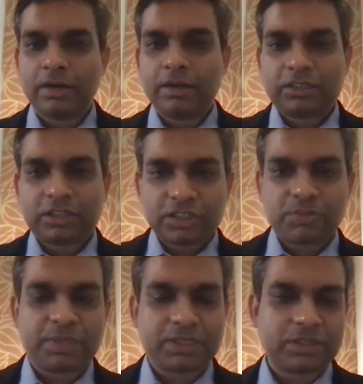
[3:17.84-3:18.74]

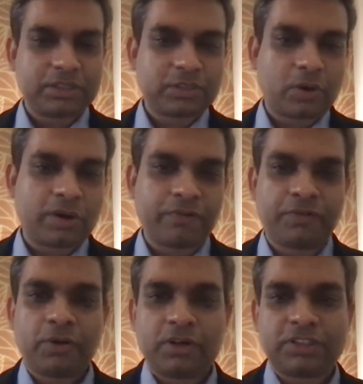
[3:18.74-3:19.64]
search business? Or if
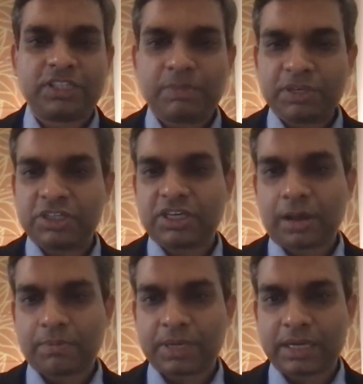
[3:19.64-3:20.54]
you're a CPG
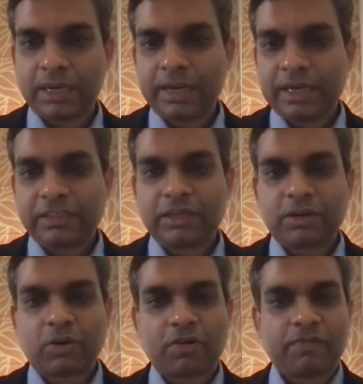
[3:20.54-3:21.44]
company, is there
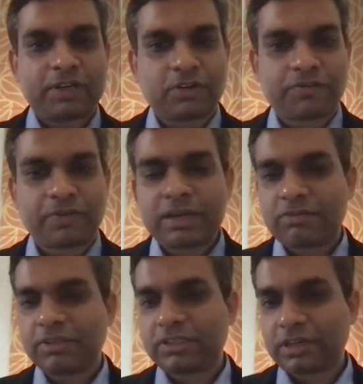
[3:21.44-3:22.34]
a conflict of
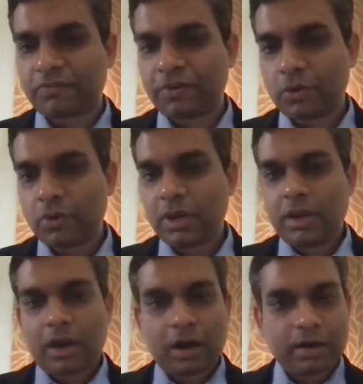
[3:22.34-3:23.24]
interest if you
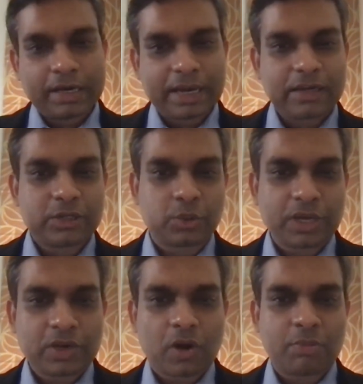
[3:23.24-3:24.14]
get into
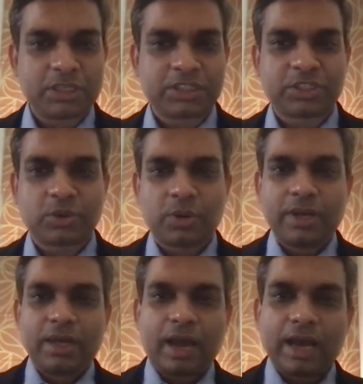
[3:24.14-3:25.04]
e-commerce? So
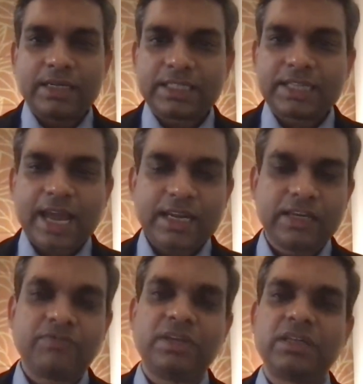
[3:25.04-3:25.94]

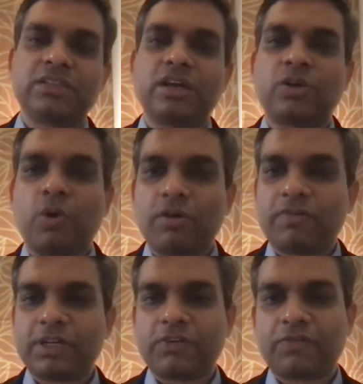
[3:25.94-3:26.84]
understanding if there's a
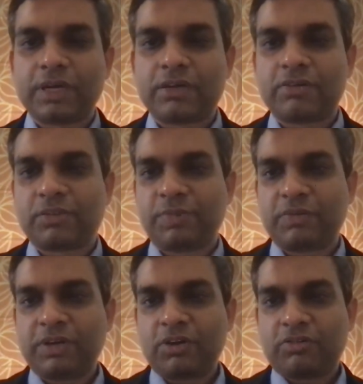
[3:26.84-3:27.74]
conflict of interest
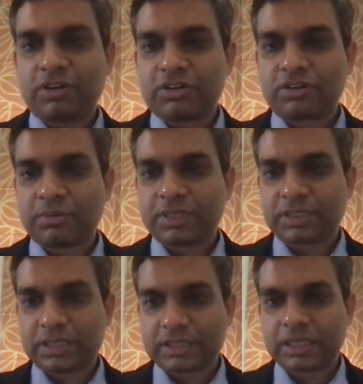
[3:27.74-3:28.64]
between your traditional
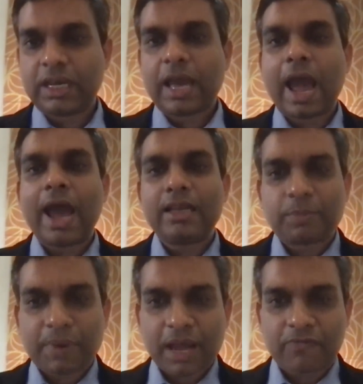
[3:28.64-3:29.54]
business and
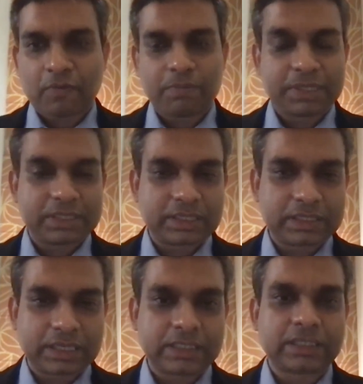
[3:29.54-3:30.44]
the platform
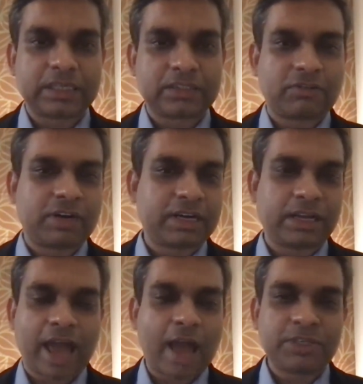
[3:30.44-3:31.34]
business is
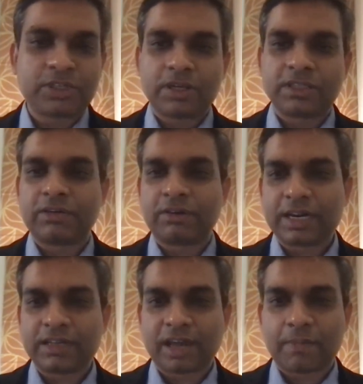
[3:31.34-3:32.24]
critical. Amazon is a
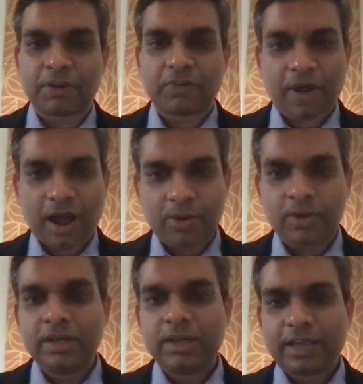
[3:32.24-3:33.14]
great example of
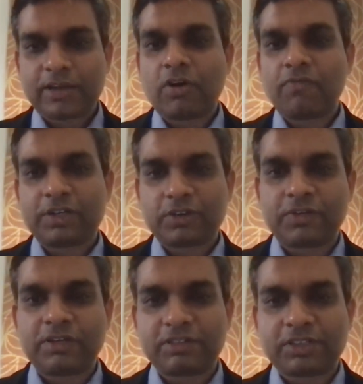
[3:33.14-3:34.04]
how that conflict of
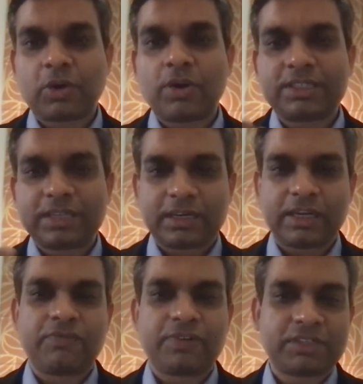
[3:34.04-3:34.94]
interest
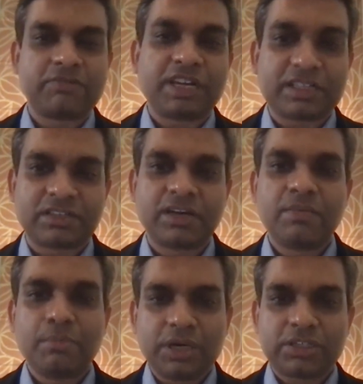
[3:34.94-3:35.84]
constantly frustrates
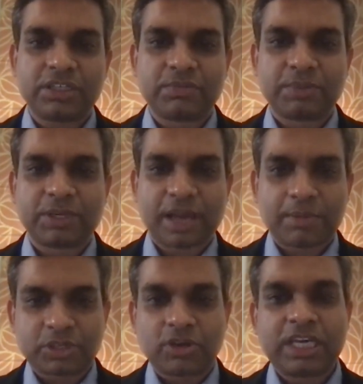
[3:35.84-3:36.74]
merchants because
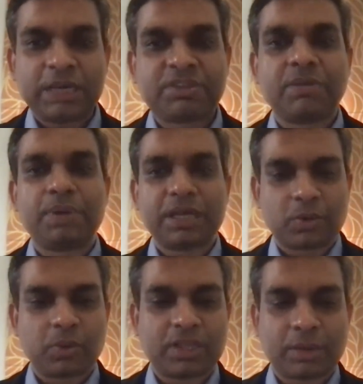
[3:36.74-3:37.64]
Amazon keeps
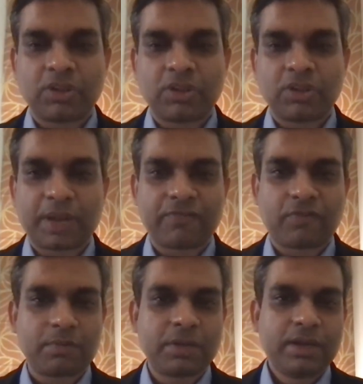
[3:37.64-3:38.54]
competing with them on the
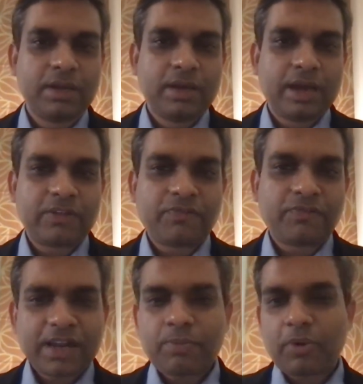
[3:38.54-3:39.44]
platform. And the
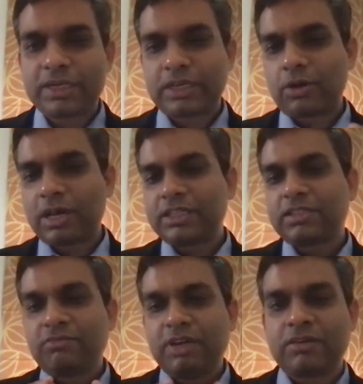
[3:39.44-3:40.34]
final point, I'll
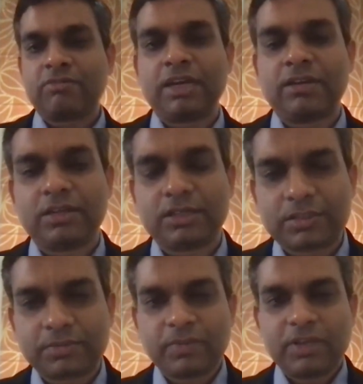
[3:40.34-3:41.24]
just reiterate this.